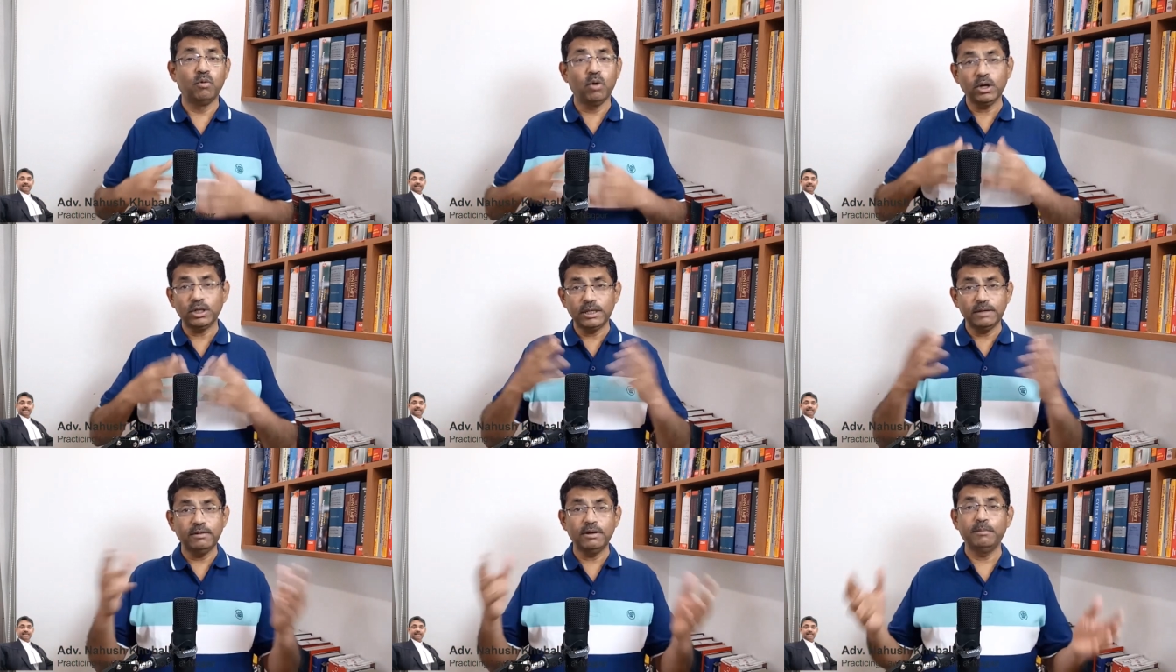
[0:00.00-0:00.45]

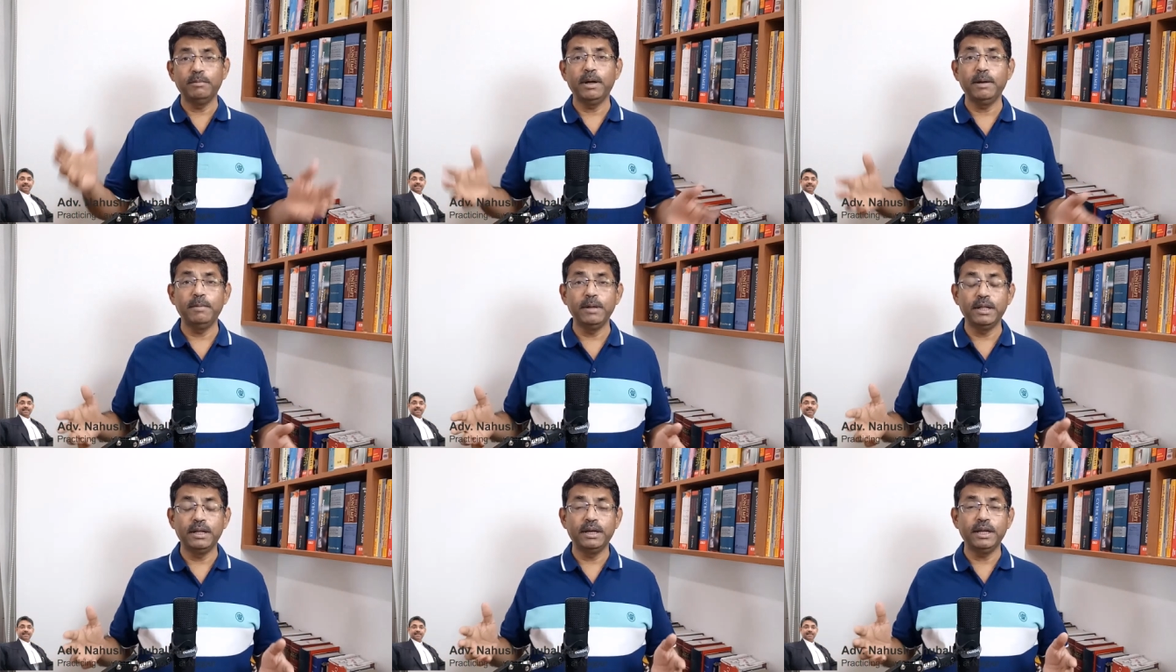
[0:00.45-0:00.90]
whatever
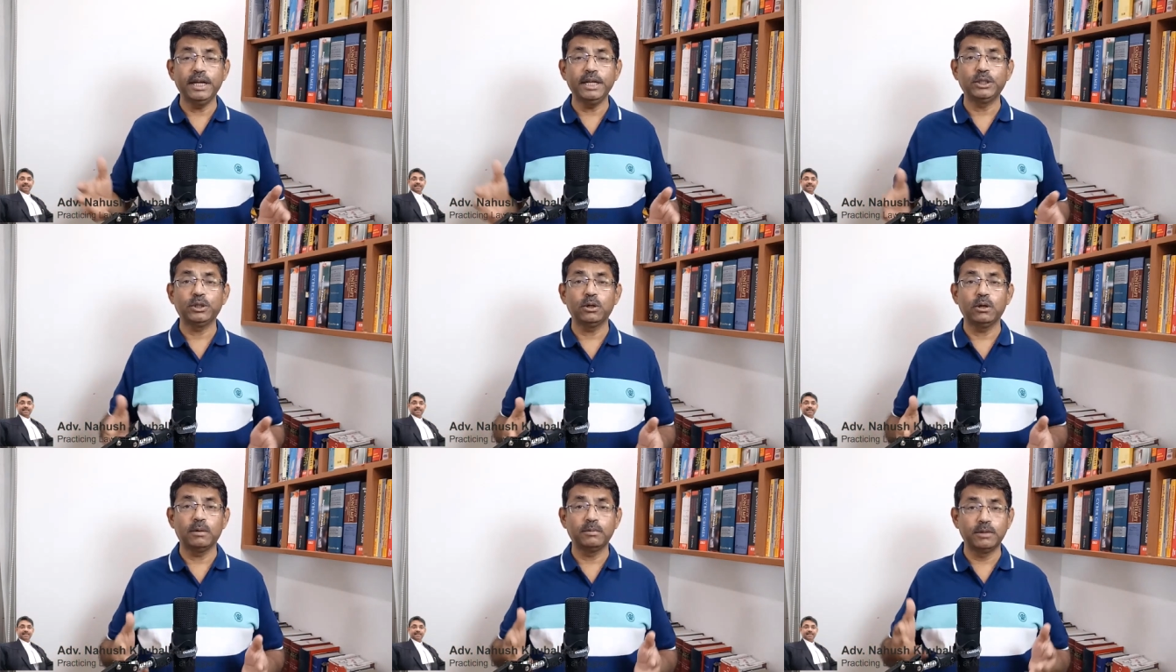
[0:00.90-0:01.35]
may be the
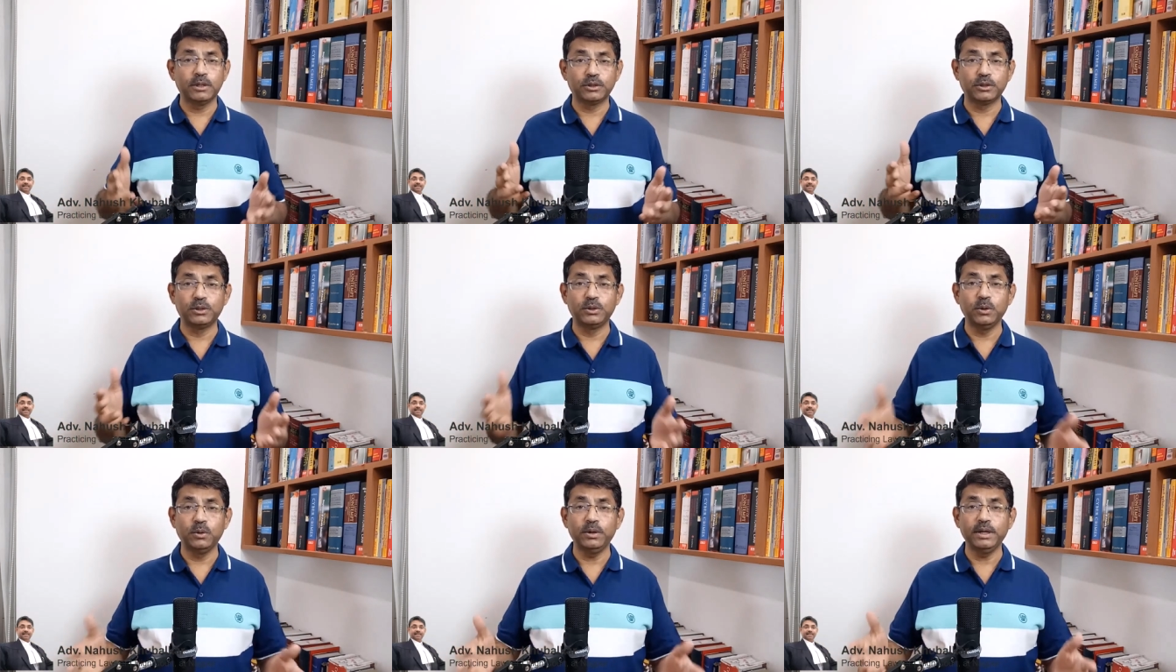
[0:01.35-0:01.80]
nature of the
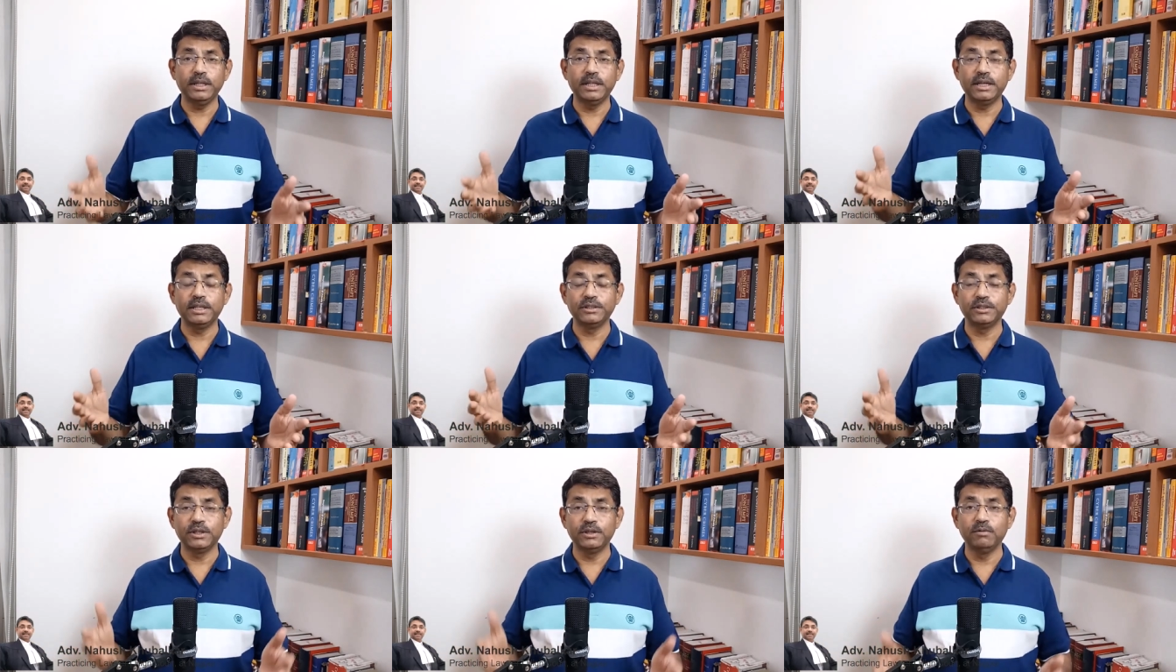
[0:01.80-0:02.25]
story
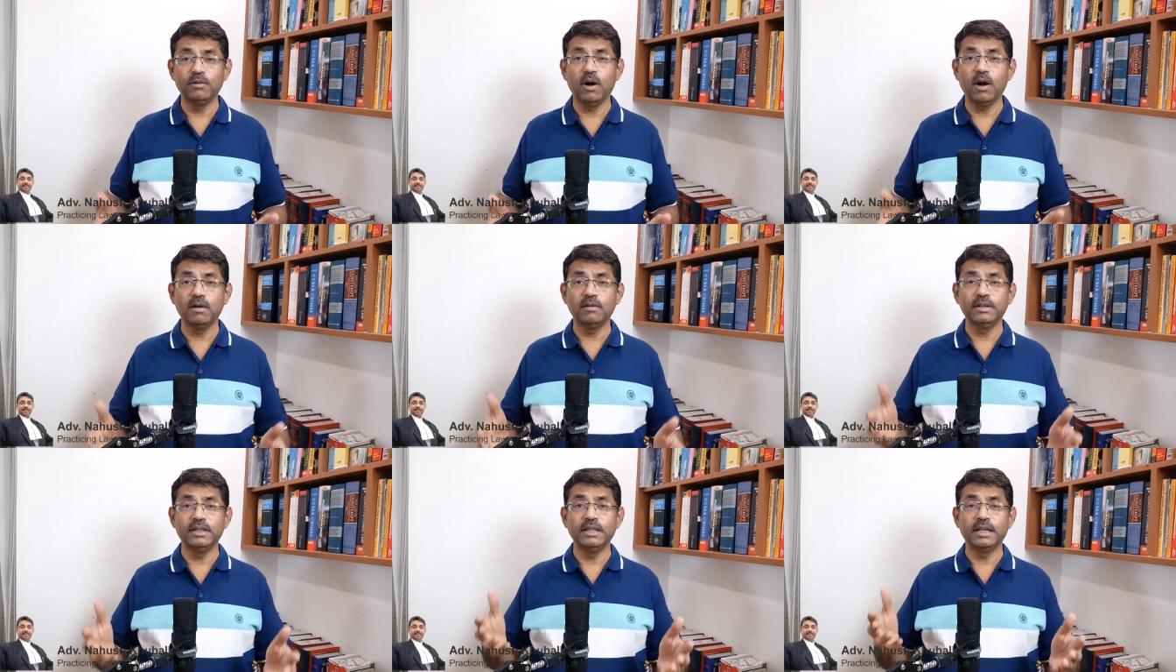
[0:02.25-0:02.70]
that is
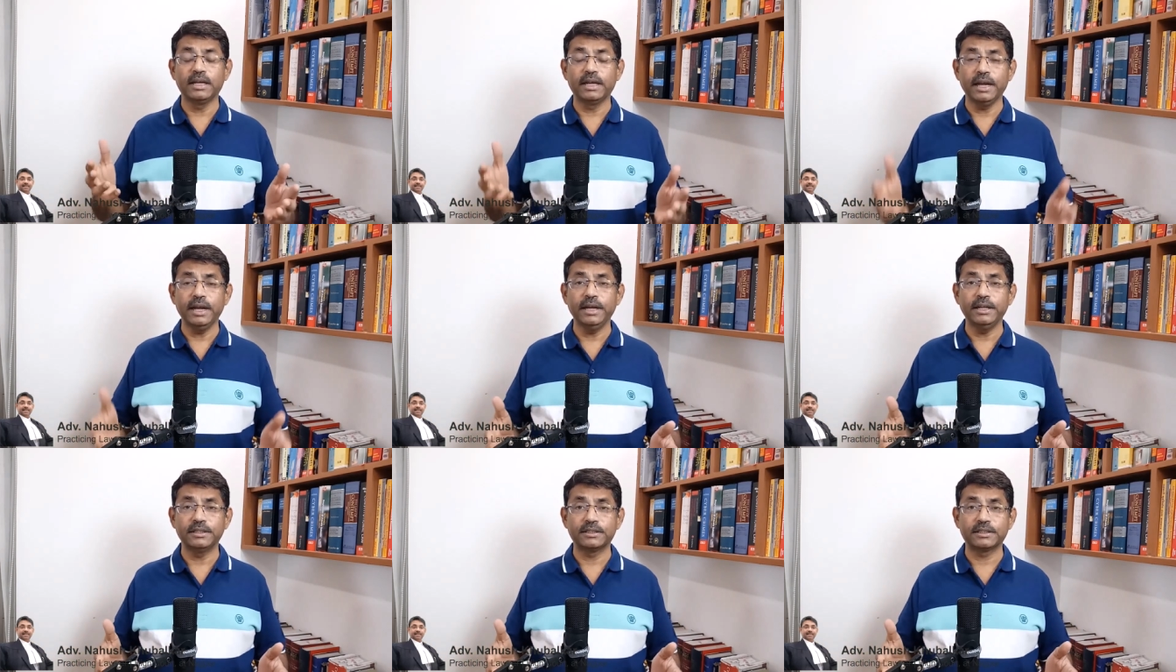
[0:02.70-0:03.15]
involved in the
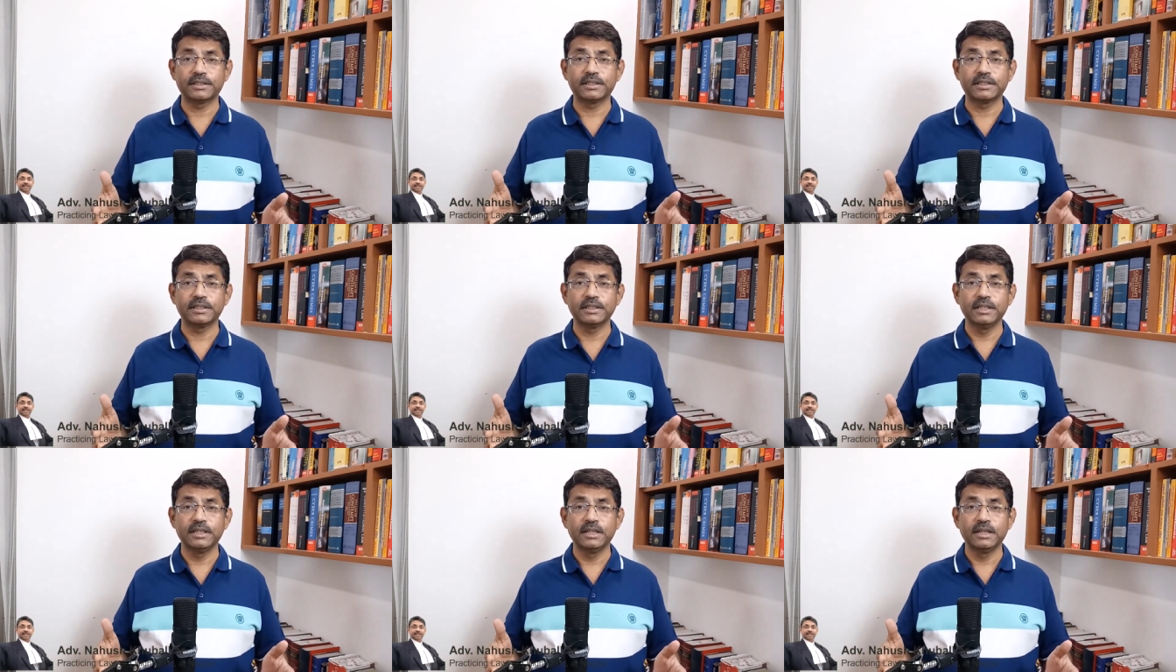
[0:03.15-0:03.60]

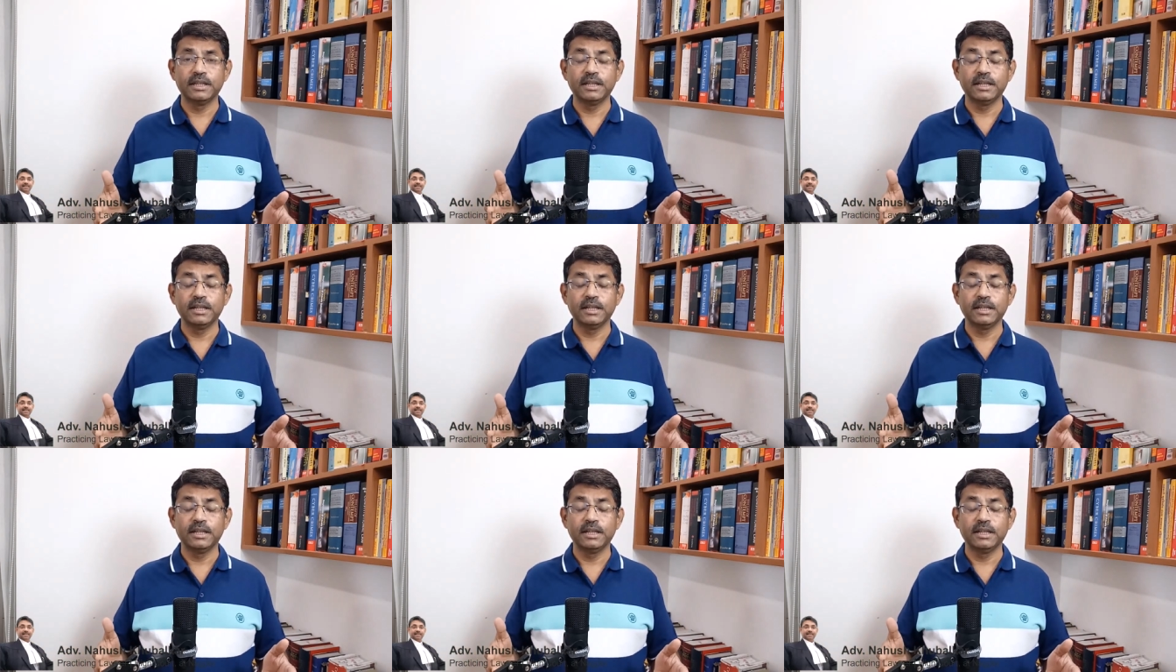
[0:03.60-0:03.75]
case,